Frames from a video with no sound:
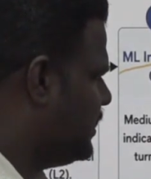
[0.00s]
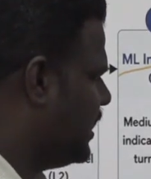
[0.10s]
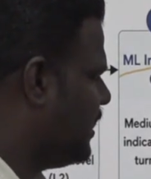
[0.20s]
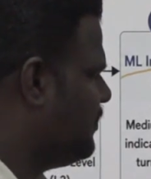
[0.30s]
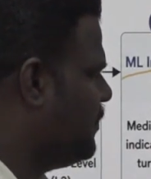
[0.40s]

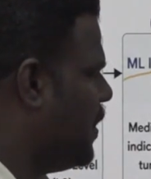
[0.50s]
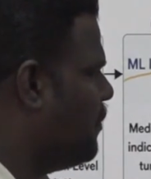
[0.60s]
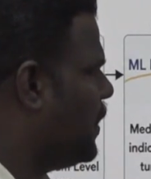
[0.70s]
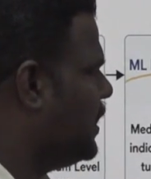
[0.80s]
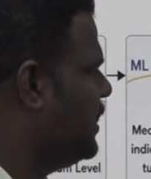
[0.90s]
Turn off the
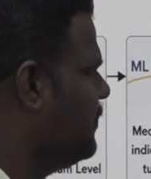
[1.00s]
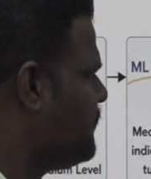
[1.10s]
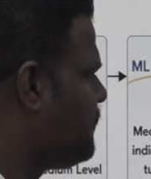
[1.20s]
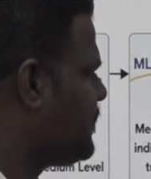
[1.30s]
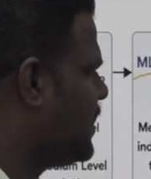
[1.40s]
pump at the
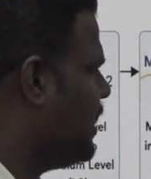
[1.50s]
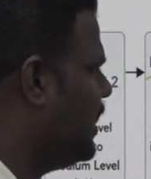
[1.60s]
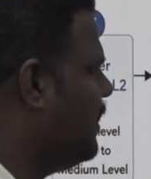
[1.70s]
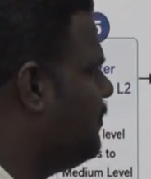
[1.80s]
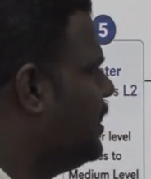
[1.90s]

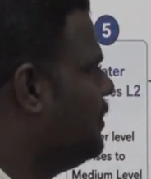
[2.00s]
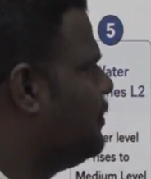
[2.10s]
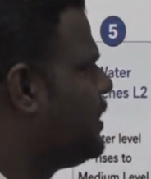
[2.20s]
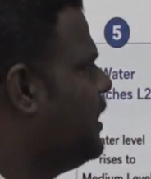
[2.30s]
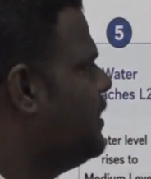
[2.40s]
high level.
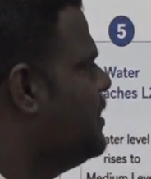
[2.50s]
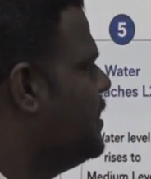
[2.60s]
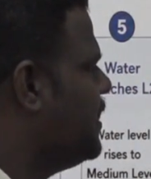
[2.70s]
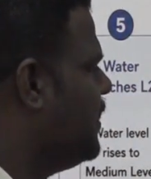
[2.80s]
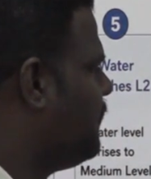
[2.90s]
Okay.
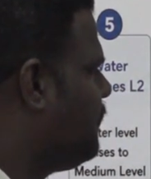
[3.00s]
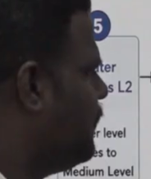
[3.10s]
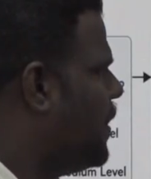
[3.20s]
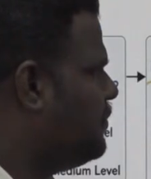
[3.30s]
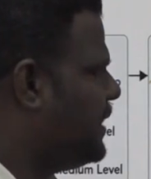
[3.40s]
If
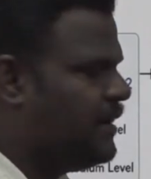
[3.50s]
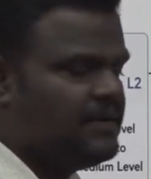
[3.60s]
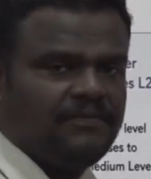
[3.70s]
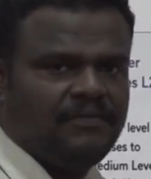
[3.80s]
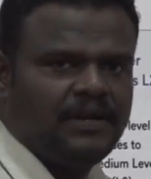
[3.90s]
pump turn
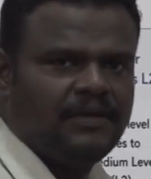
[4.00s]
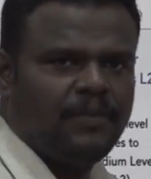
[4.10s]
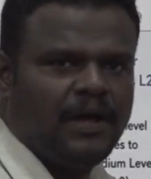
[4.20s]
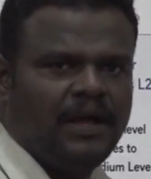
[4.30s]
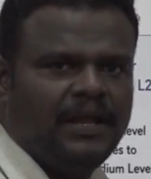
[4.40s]
off at the
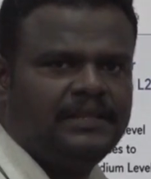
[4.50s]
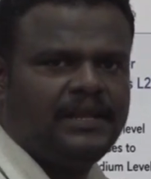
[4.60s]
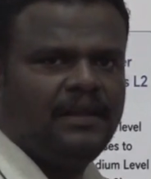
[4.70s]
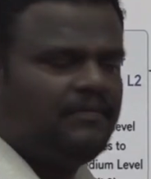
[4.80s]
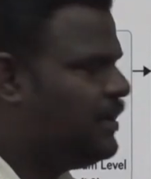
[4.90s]

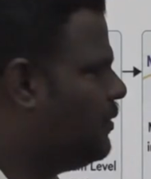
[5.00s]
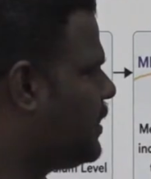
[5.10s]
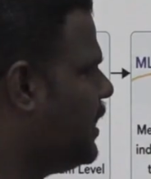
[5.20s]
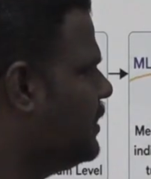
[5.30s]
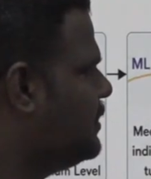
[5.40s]
L3 level,
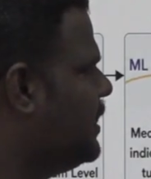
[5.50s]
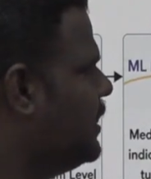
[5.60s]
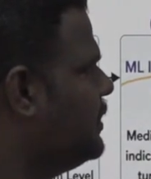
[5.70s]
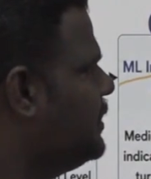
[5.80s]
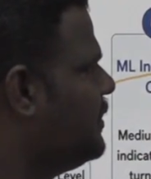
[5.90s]
okay,
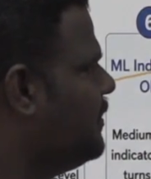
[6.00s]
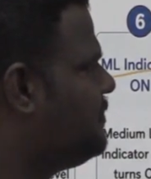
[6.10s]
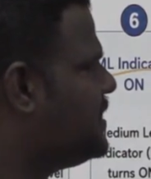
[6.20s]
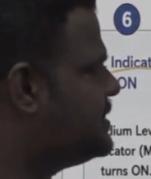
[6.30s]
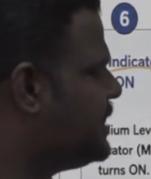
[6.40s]
then
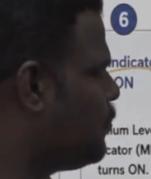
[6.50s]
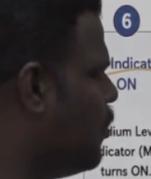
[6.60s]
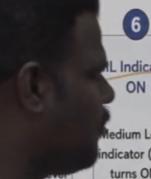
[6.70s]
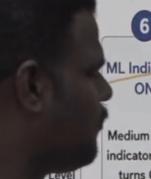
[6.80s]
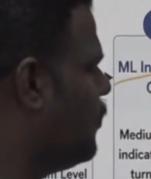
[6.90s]
if sensor
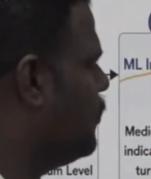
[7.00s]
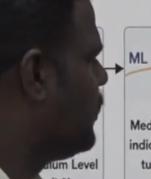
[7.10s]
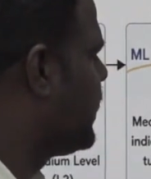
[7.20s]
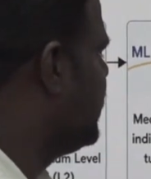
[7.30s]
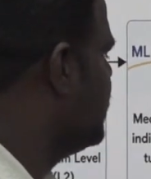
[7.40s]
overflow,
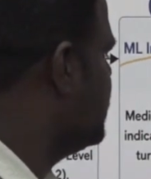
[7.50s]
okay,